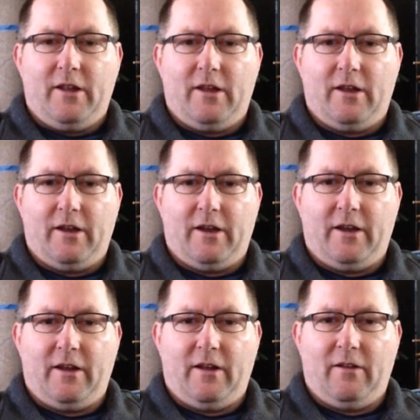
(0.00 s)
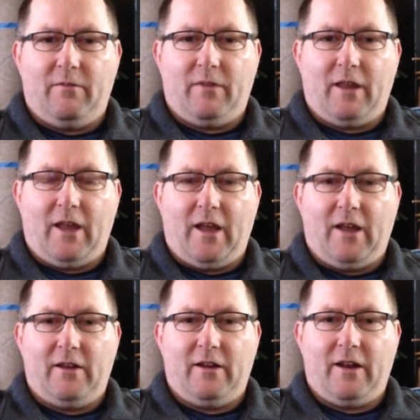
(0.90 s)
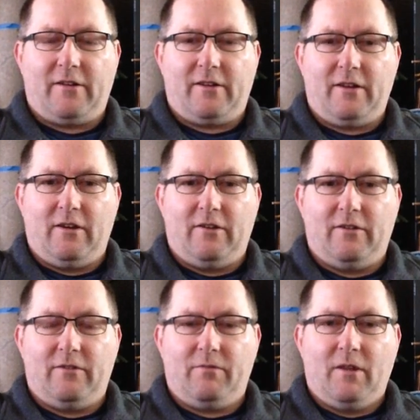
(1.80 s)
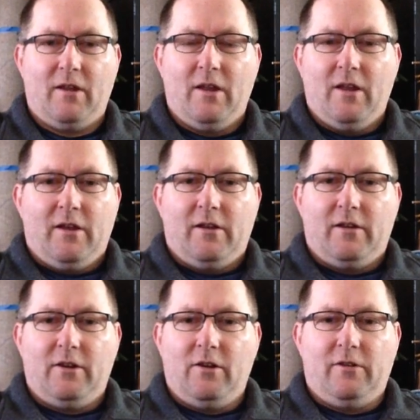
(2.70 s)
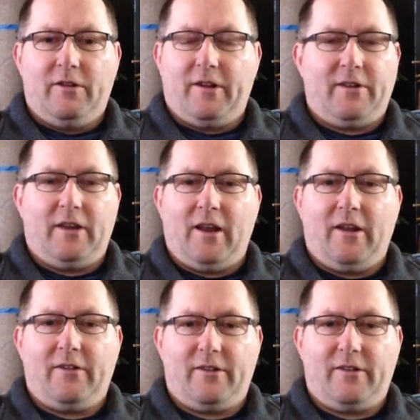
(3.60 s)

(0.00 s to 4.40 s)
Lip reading: that the next, 60 days,